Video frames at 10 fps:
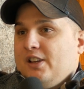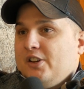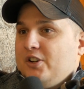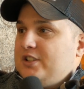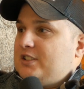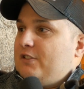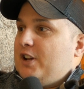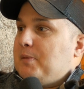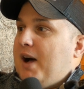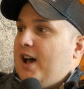you're just living
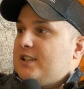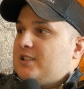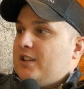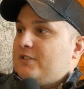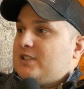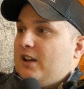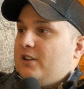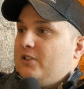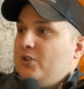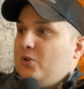a modest
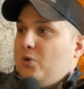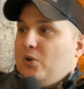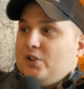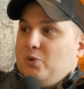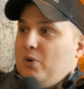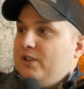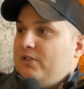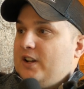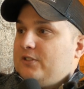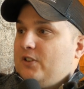lifestyle? Or do you want it
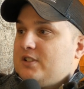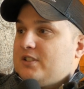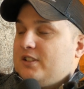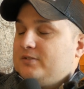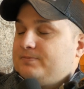vice versa?